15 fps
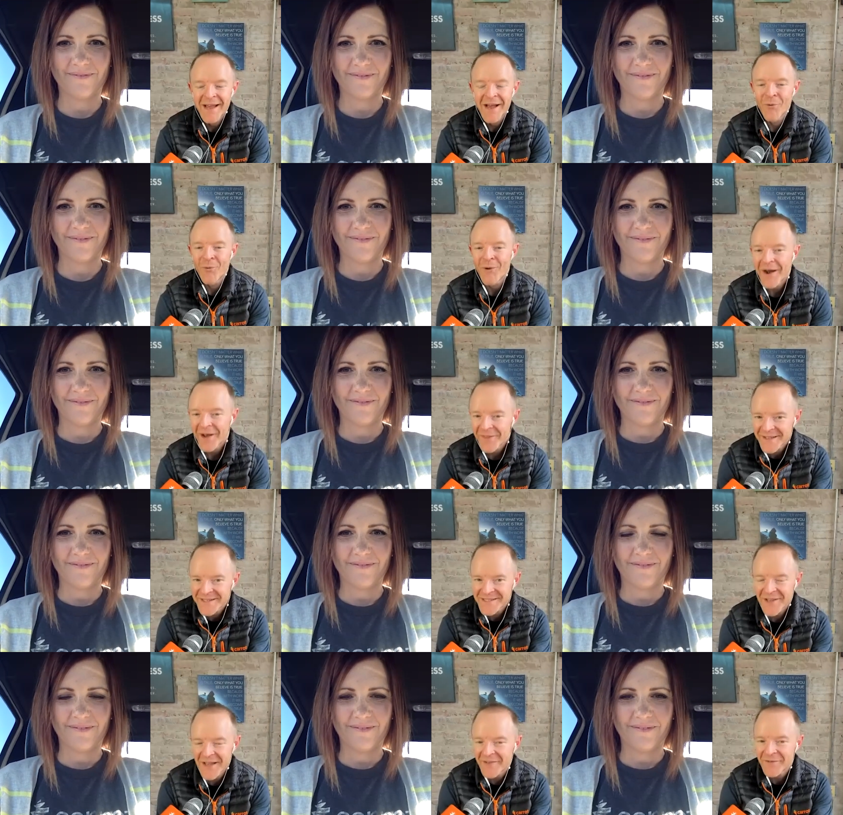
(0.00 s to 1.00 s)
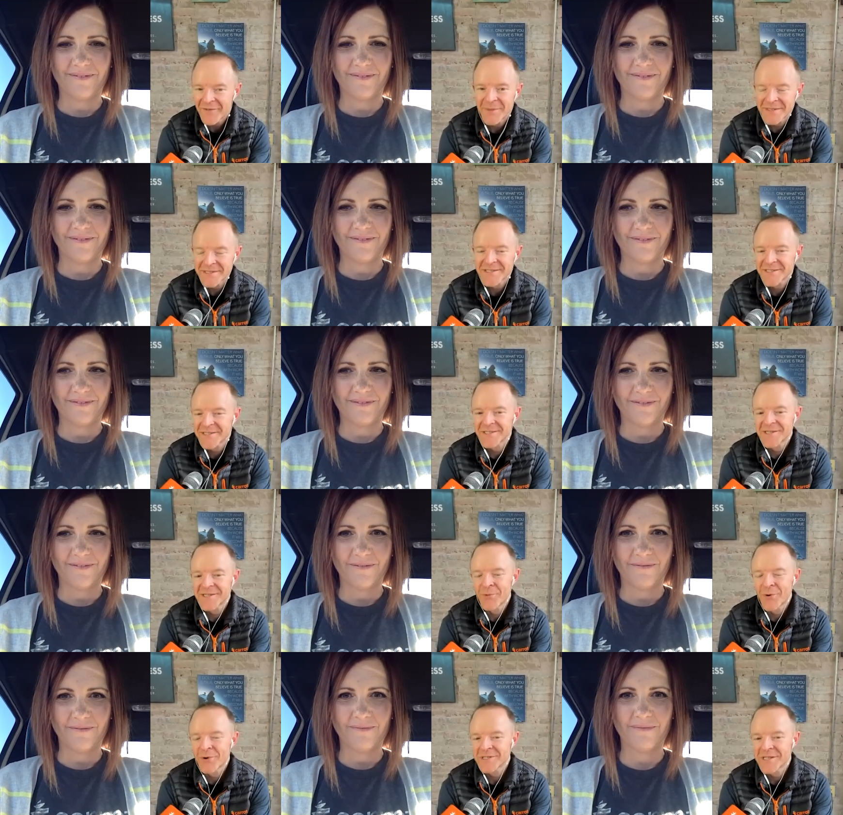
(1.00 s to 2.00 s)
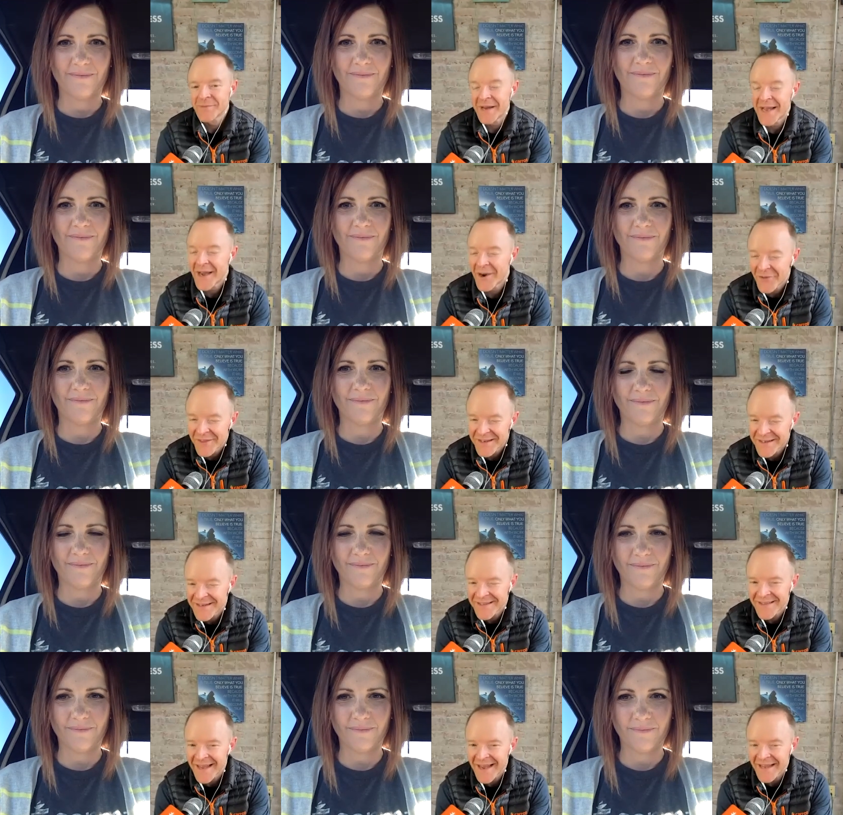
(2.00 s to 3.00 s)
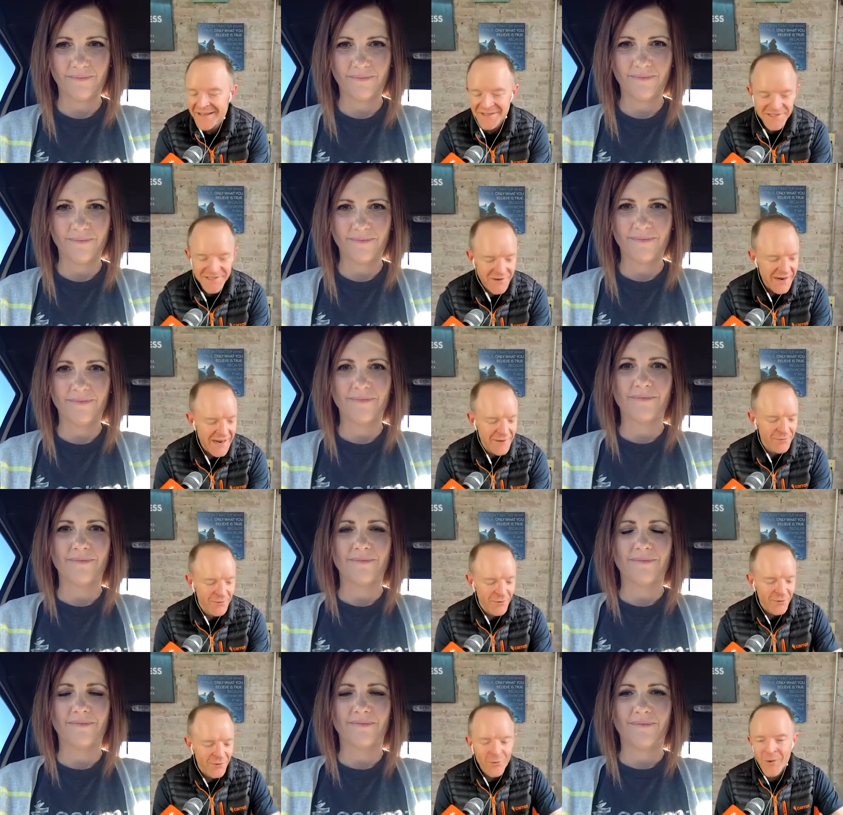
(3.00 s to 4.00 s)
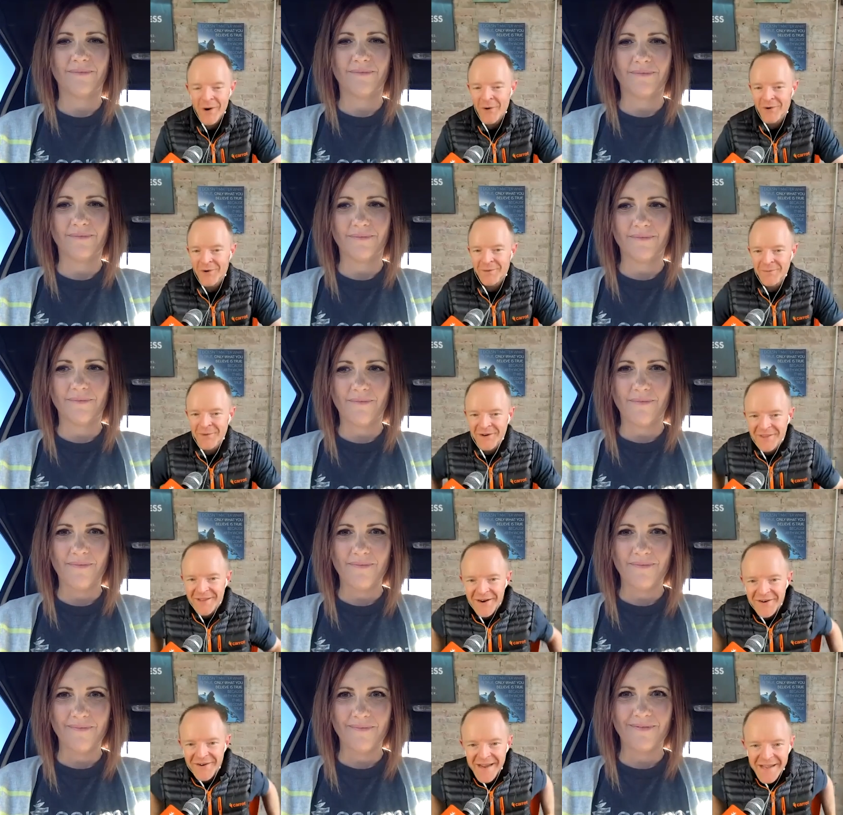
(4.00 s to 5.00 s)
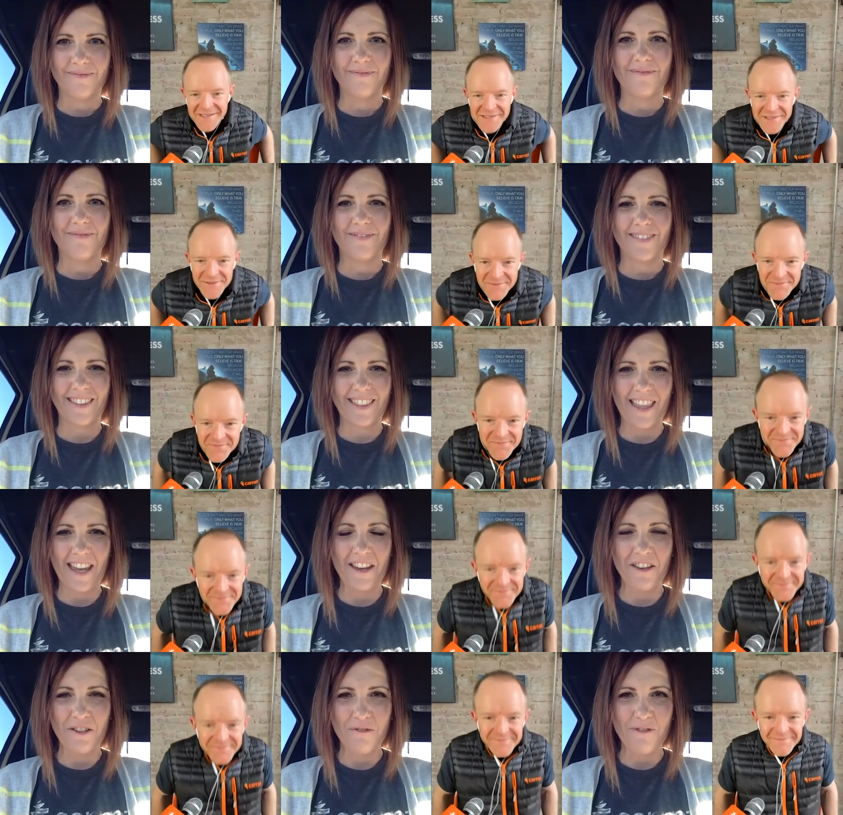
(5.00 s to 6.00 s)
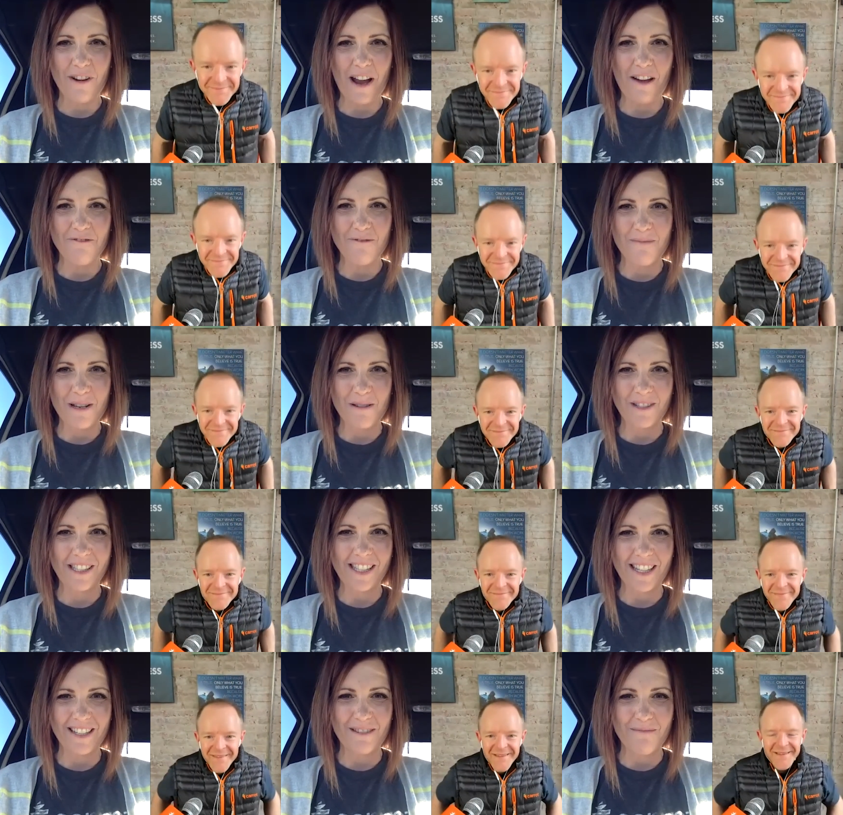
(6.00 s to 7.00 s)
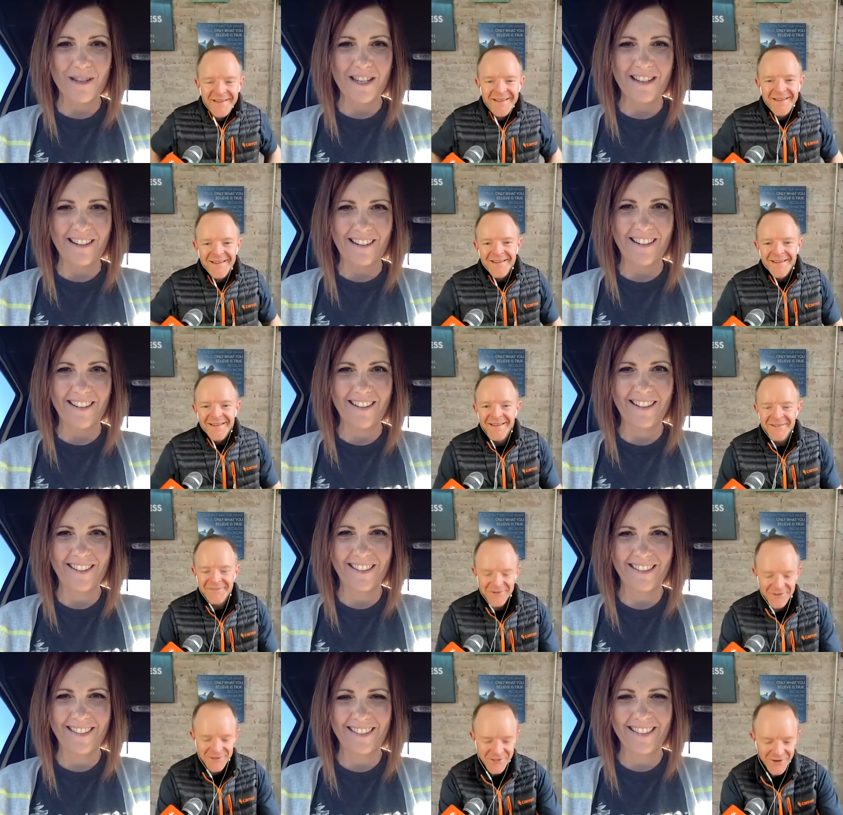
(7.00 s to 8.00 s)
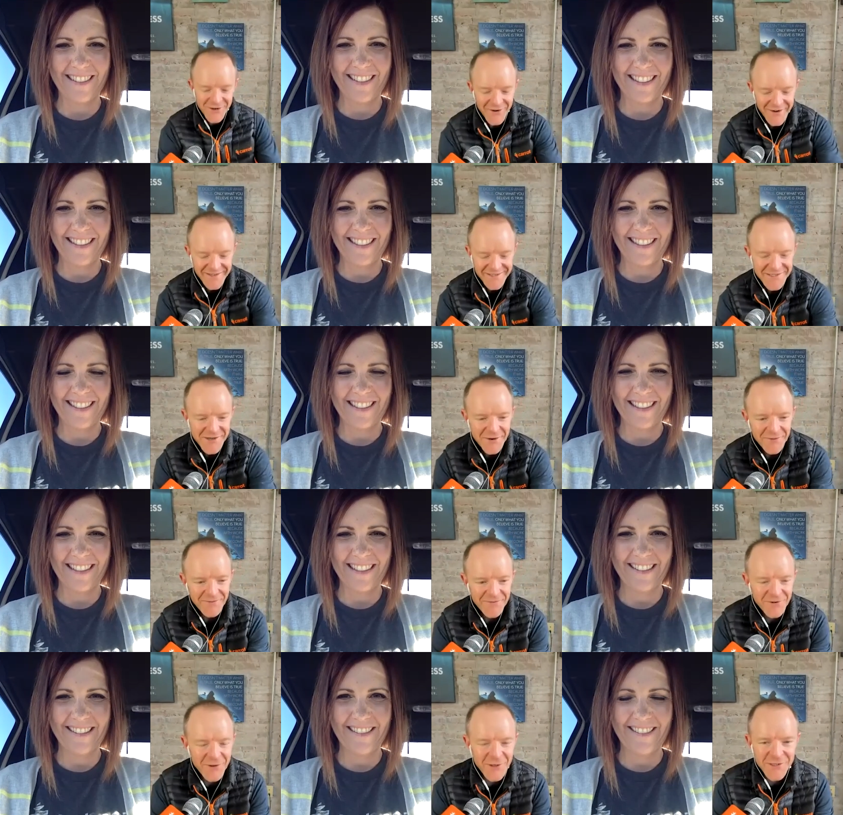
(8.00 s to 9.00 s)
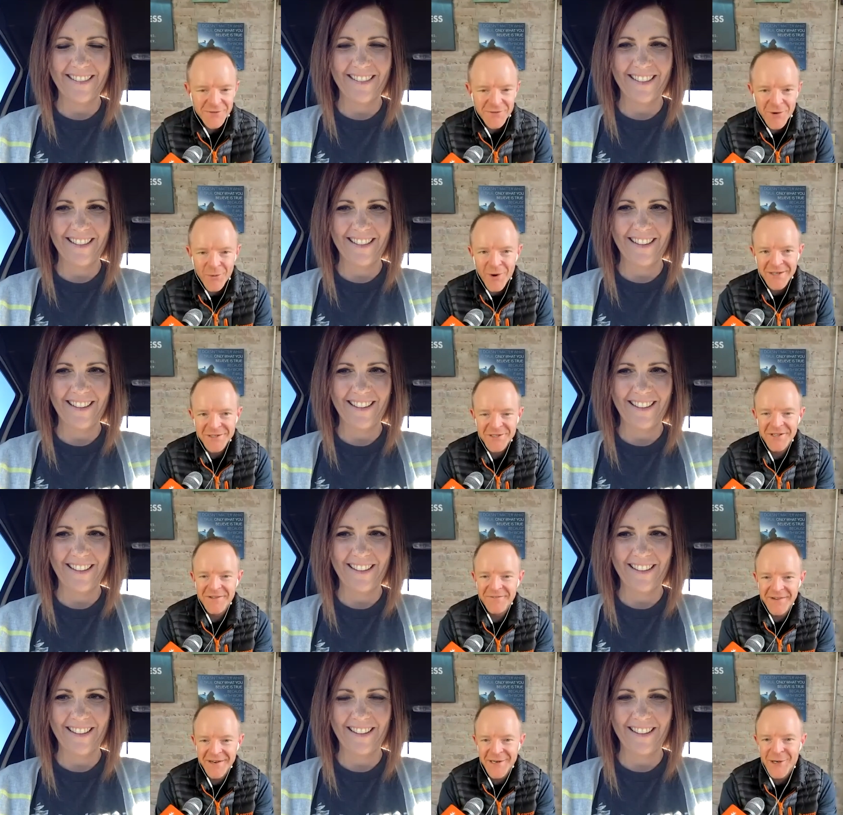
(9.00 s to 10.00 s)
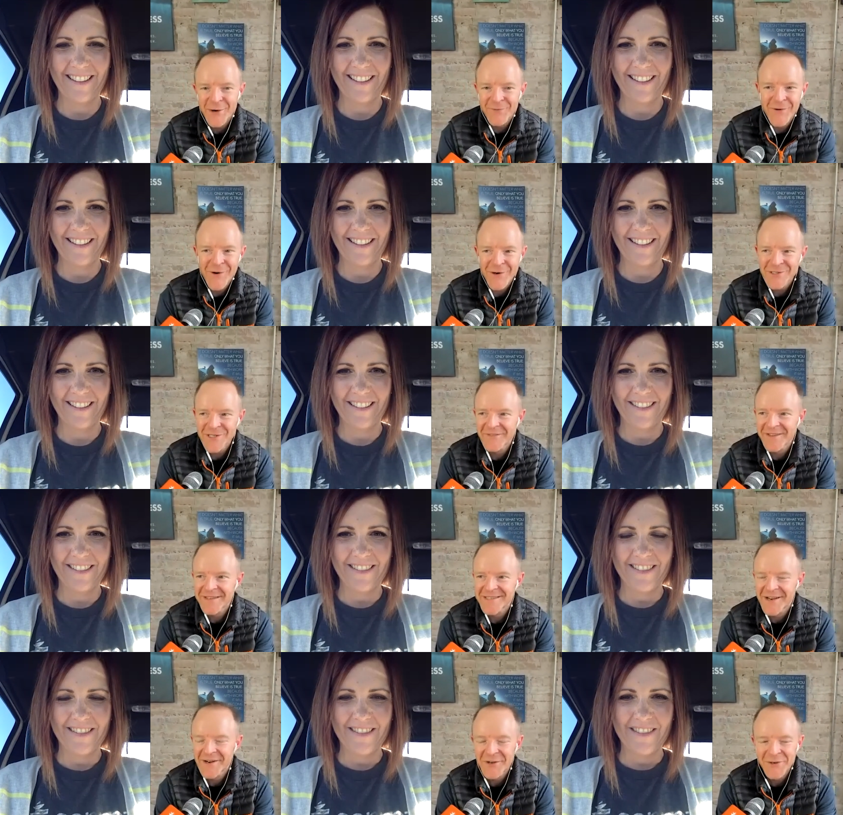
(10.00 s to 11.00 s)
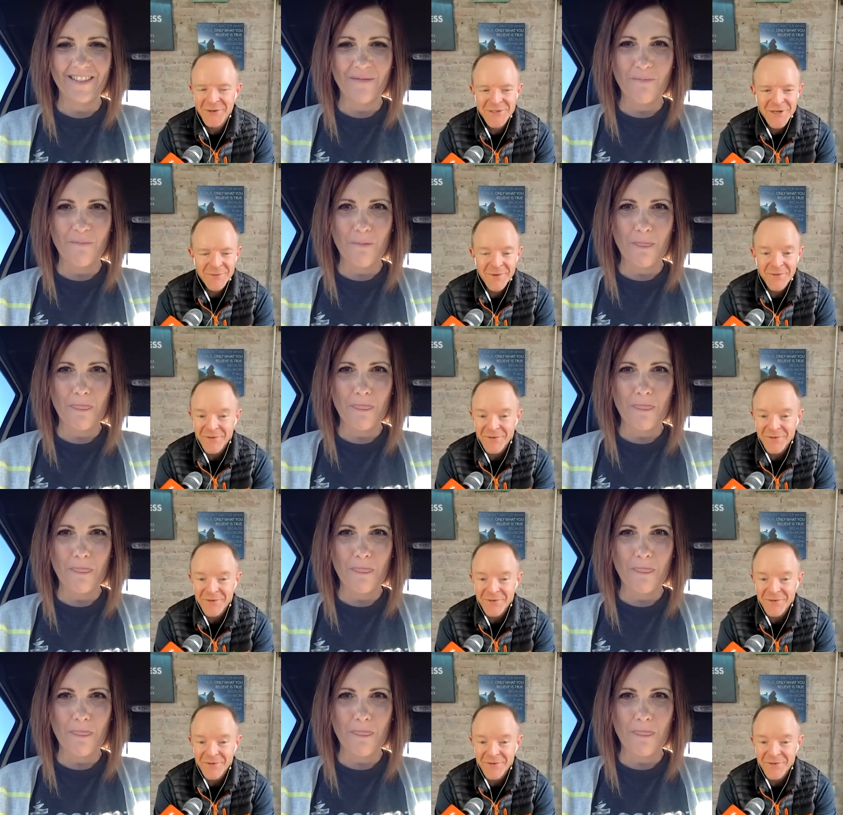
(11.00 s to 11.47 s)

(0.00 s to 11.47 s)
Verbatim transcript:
Speaker 1: while they still have a business that supports them, and how they did that. So April, welcome on the Carrot Cast.
Speaker 2: Thank you for having me. I'm excited to be here.
Speaker 1: For sure. And so for those of you watching the video version of this on YouTube,